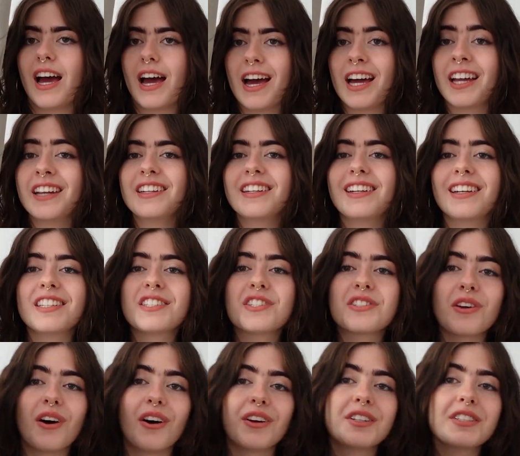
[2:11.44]
And
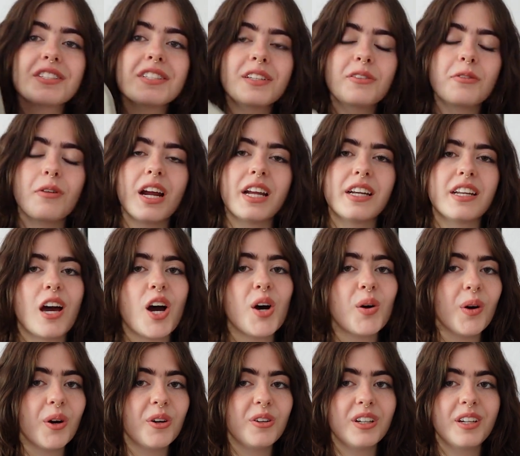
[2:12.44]
it's honestly right
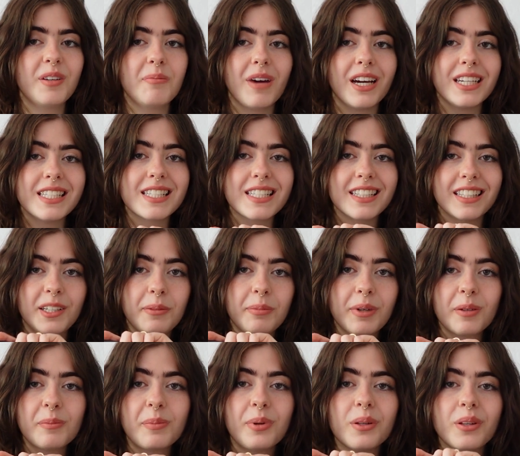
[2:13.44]
now only my
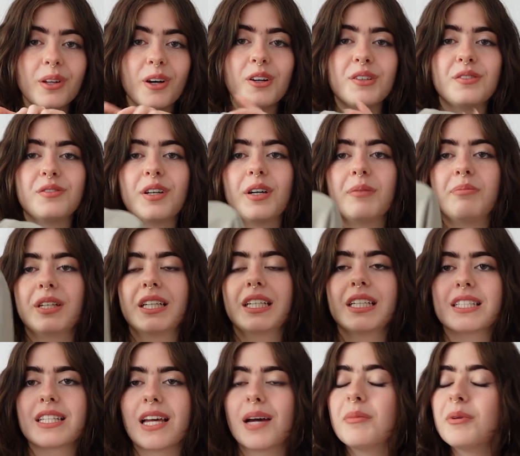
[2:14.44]
sleeping pullover,
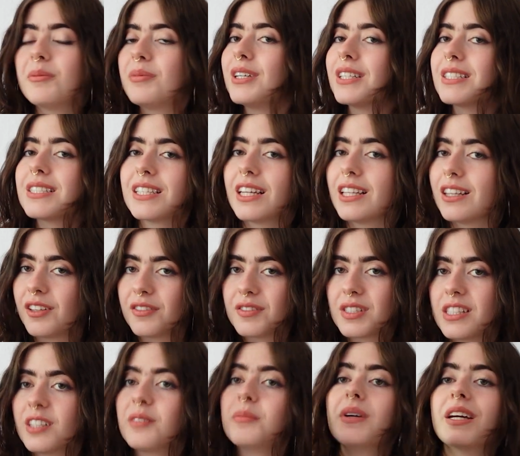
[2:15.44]
because I'm a person, I love
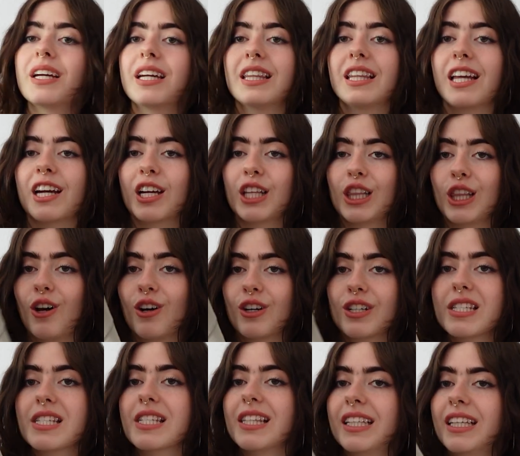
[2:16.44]
sleeping in like long
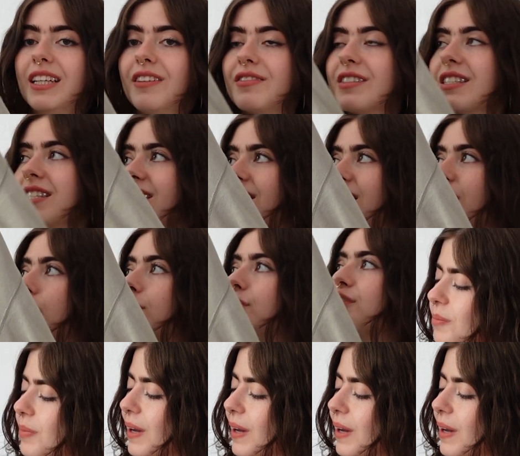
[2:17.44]
sleeved stuff.